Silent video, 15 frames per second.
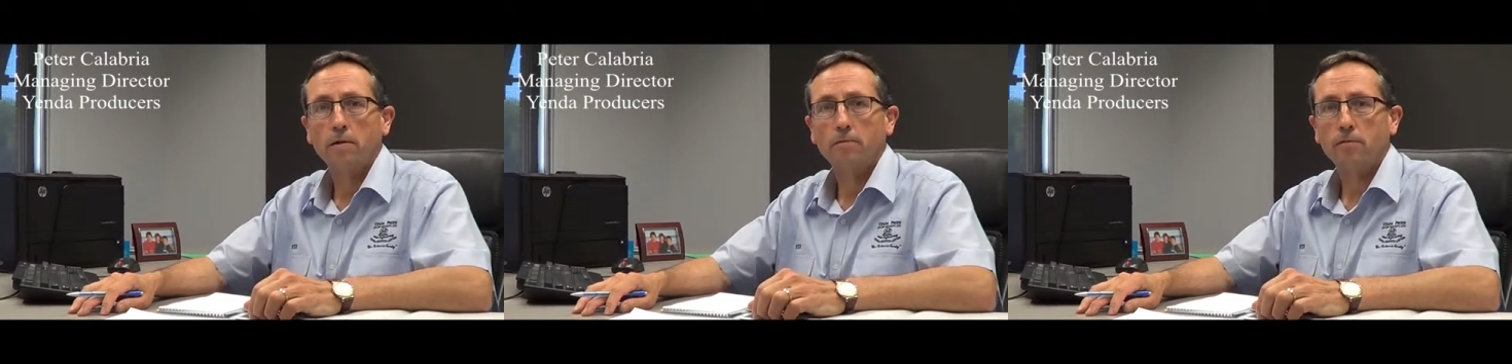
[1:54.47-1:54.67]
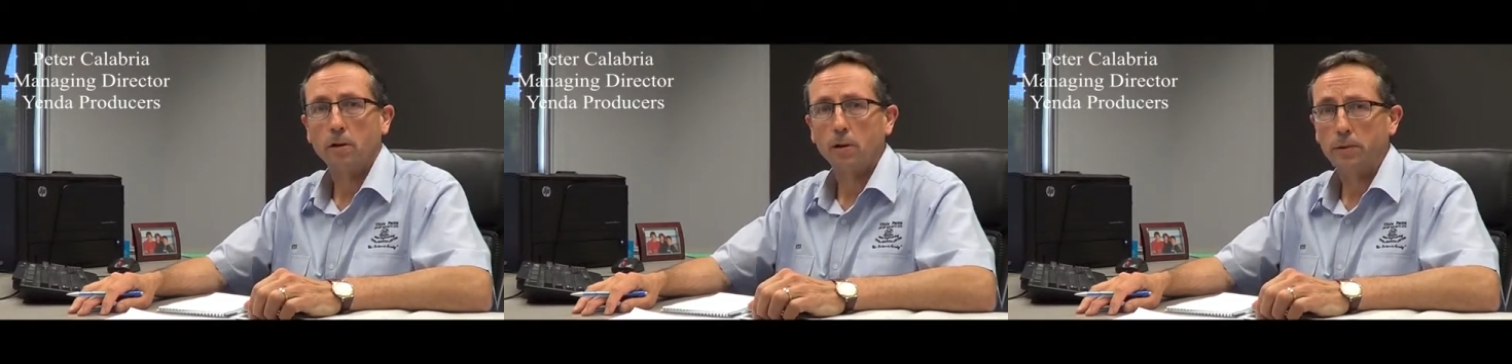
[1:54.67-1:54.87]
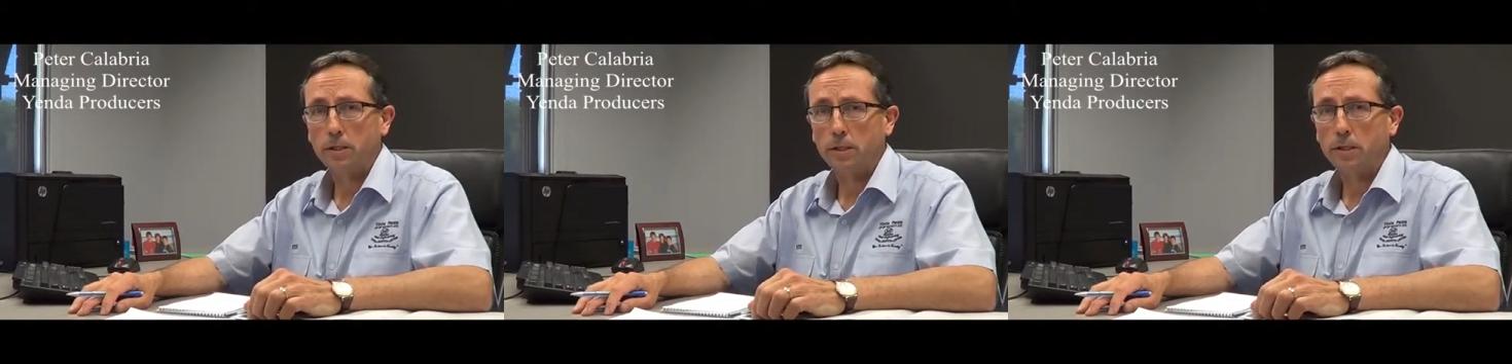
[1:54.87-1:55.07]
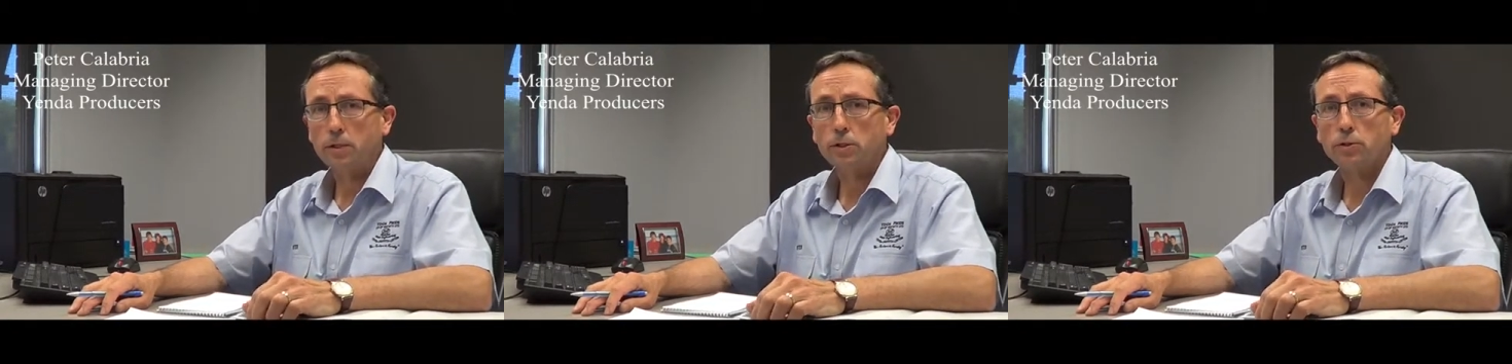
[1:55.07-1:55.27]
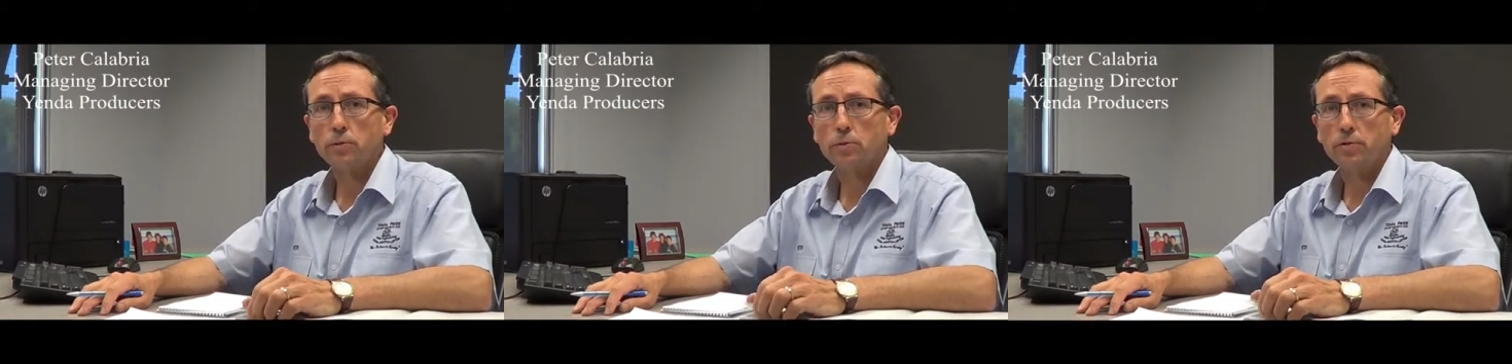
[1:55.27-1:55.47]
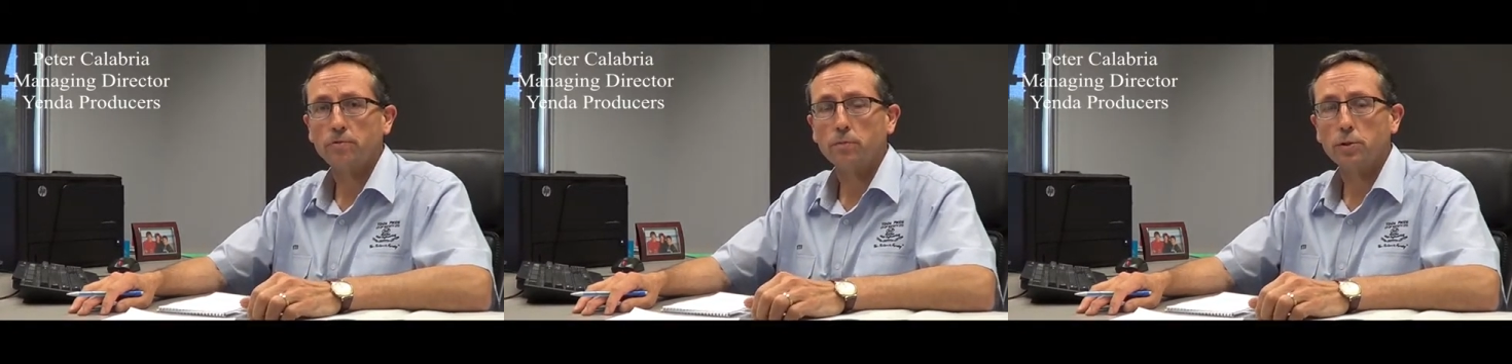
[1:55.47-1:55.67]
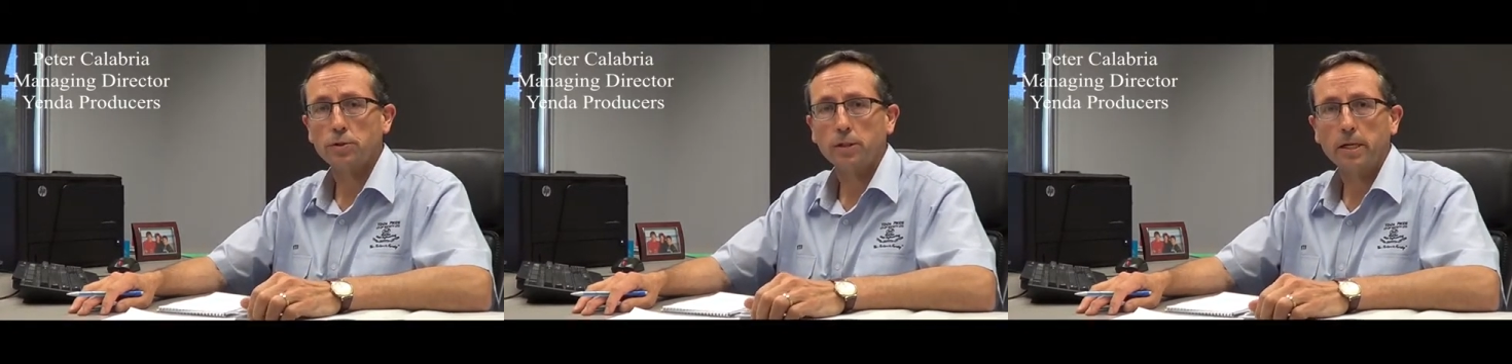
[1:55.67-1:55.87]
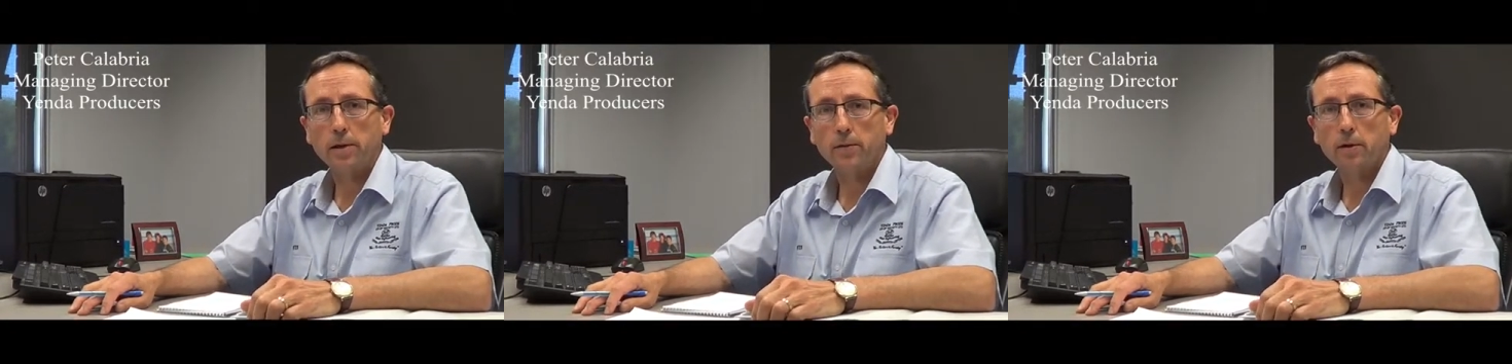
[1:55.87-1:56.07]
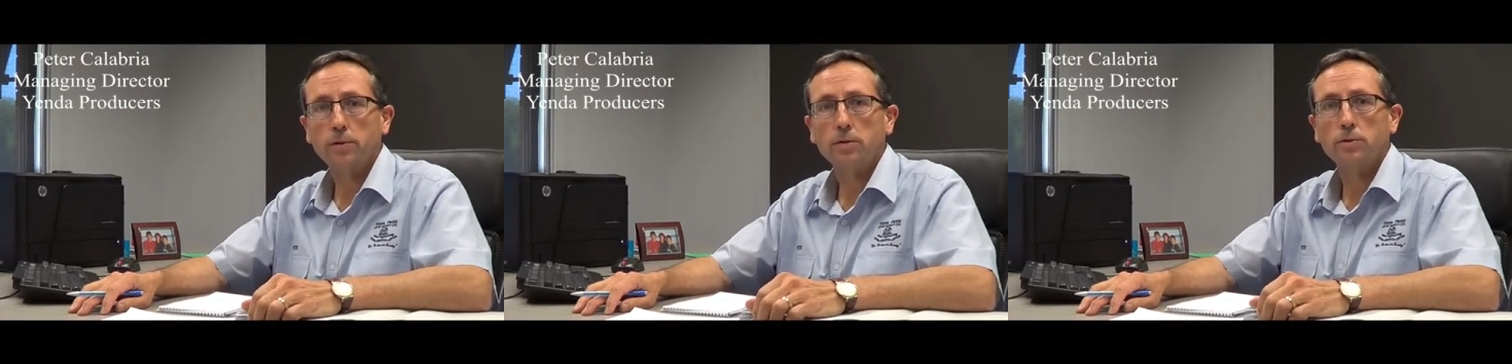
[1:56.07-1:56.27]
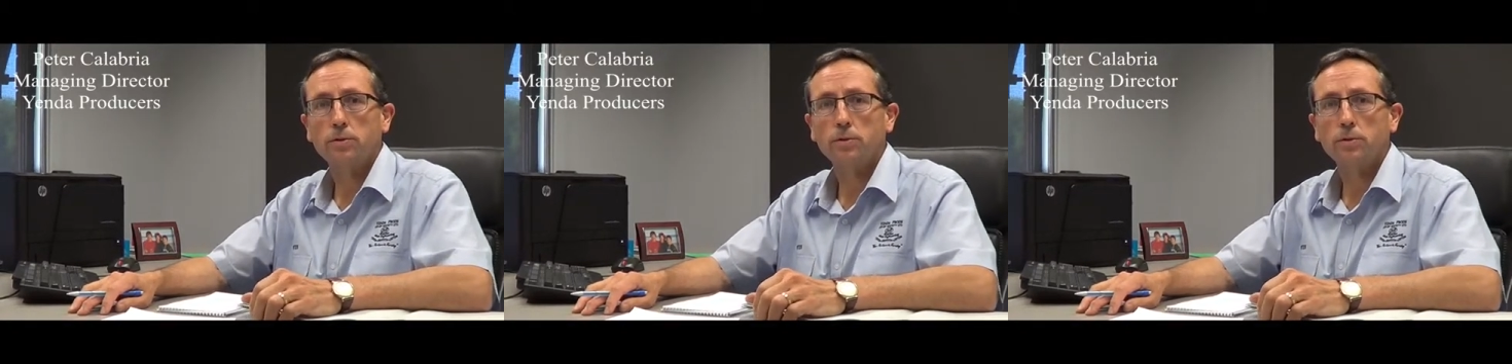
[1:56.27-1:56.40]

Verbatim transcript: Following this, we've put together